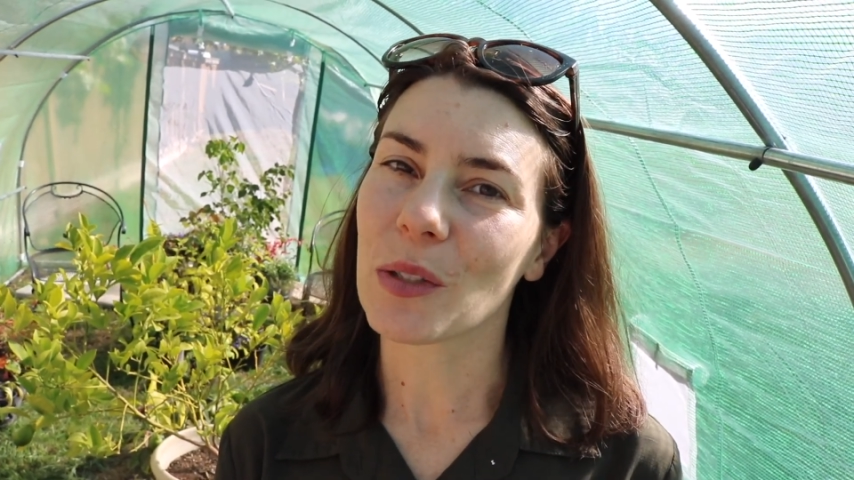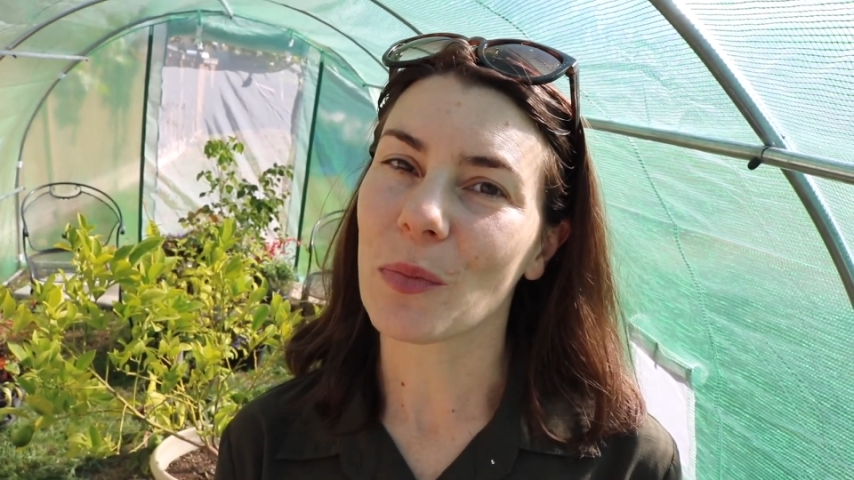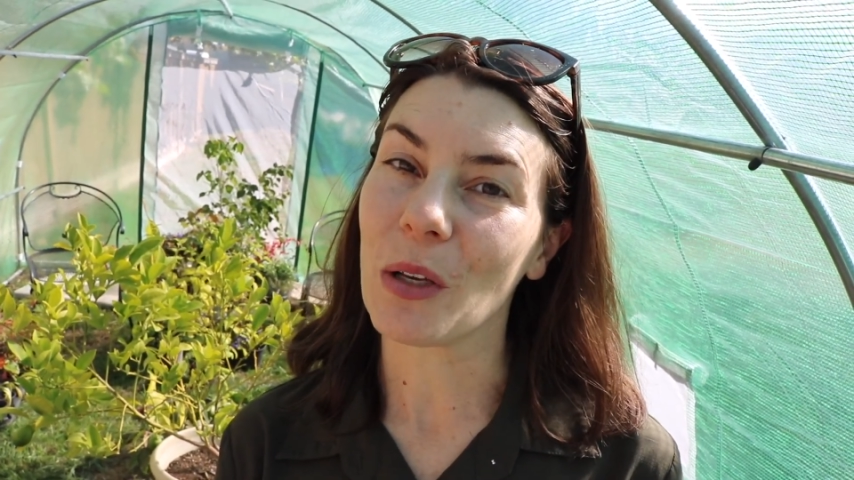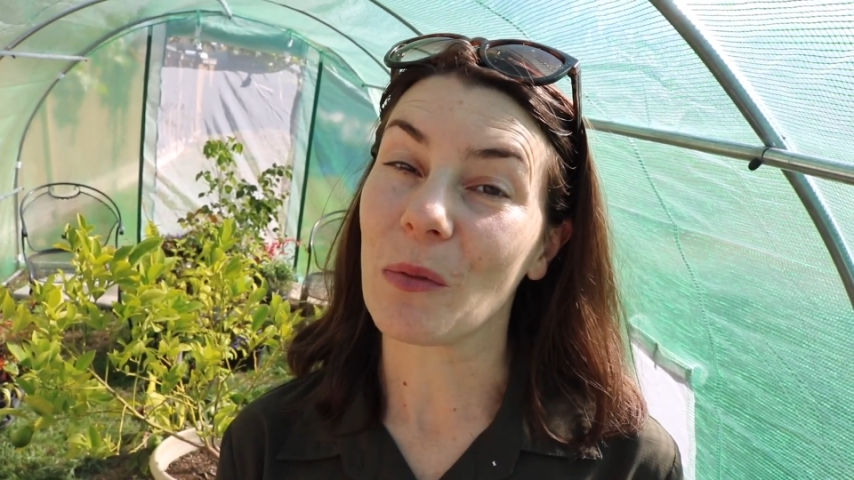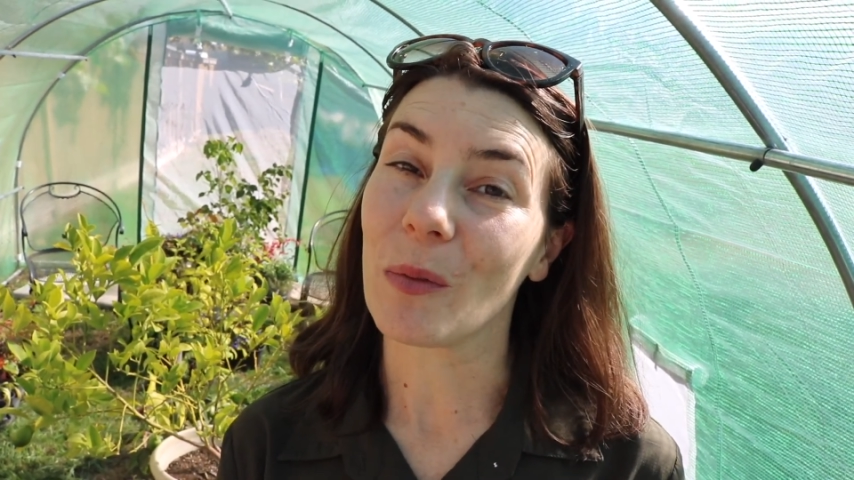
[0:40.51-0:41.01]

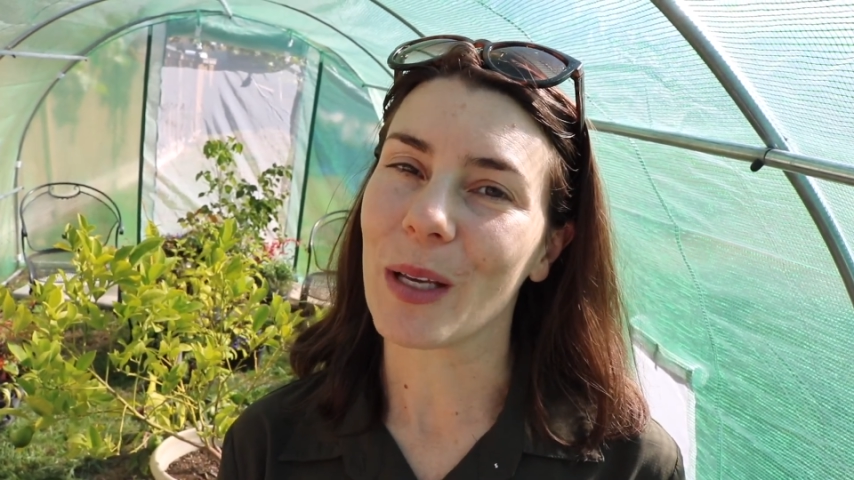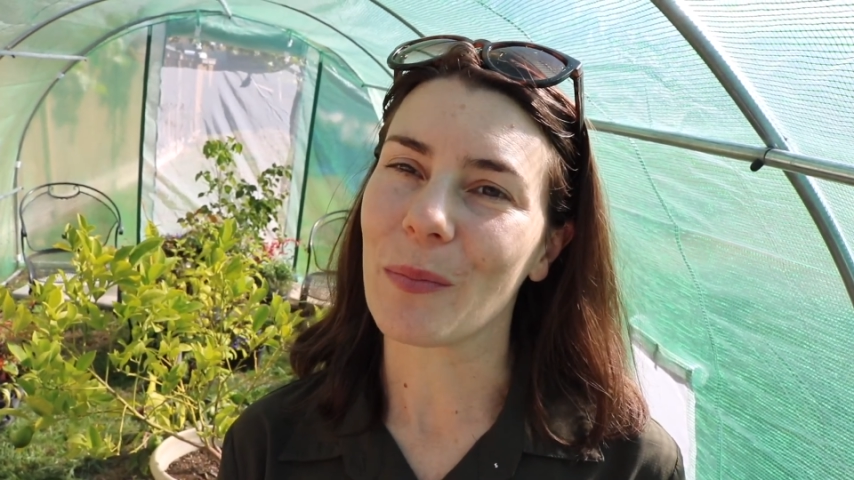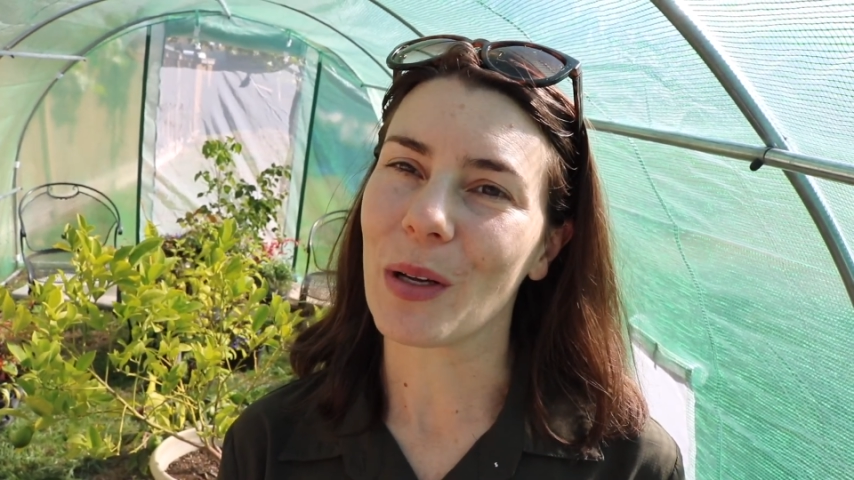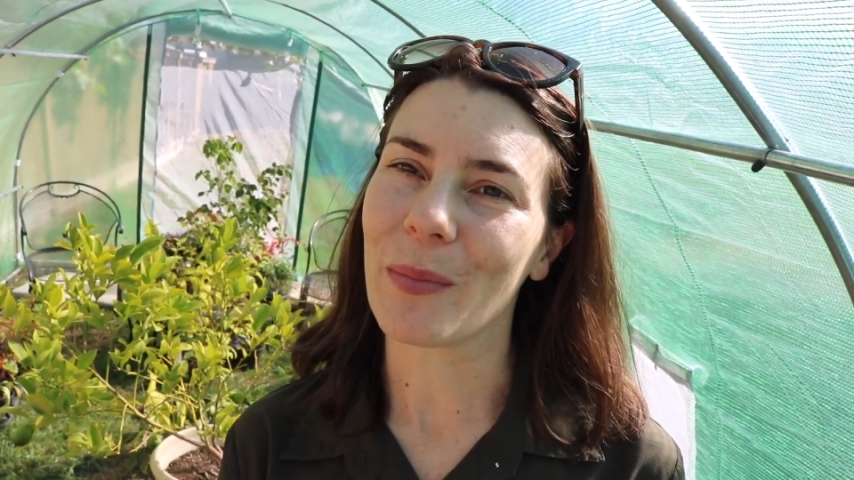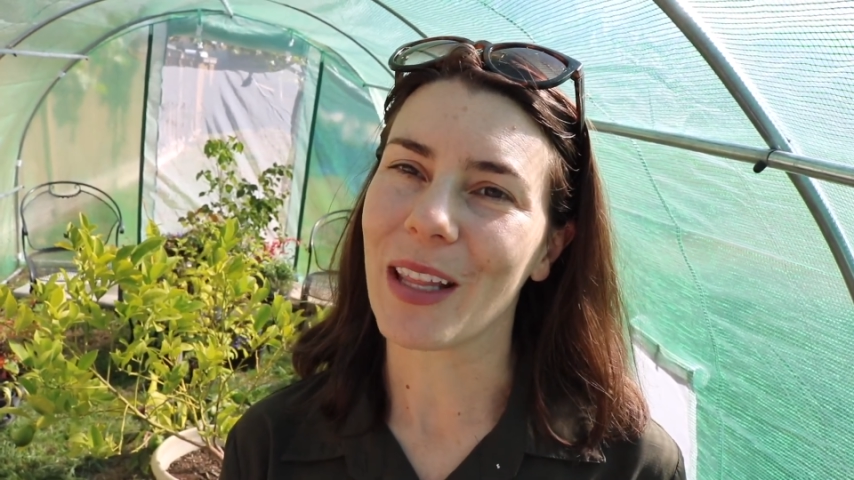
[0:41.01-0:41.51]
spring when we can
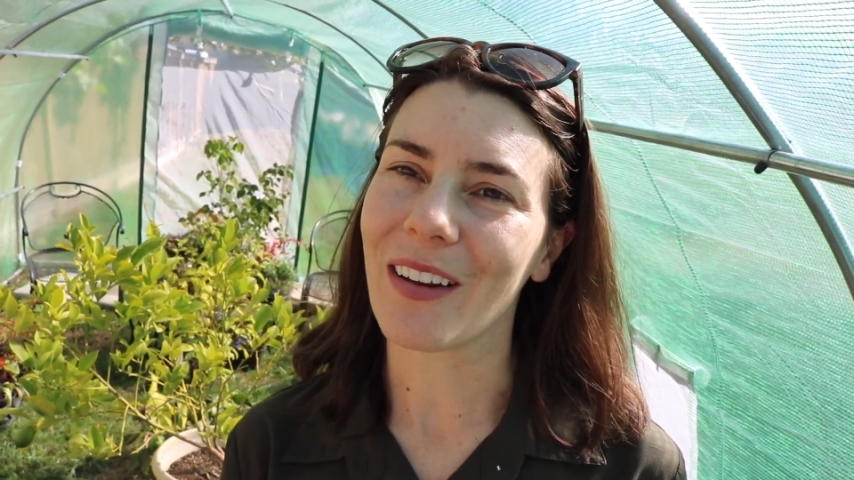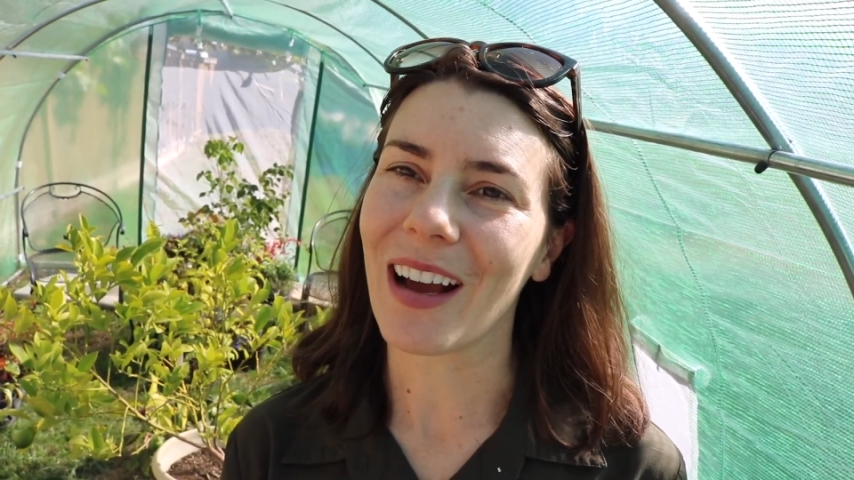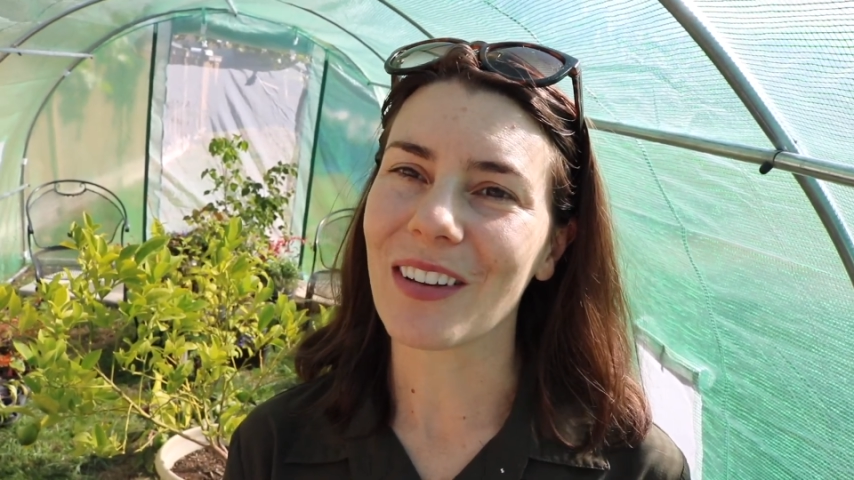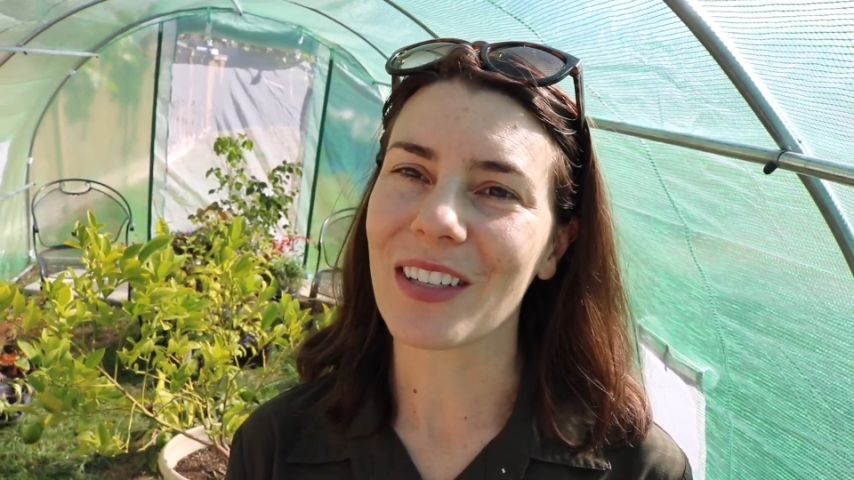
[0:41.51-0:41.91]
put them in the ground.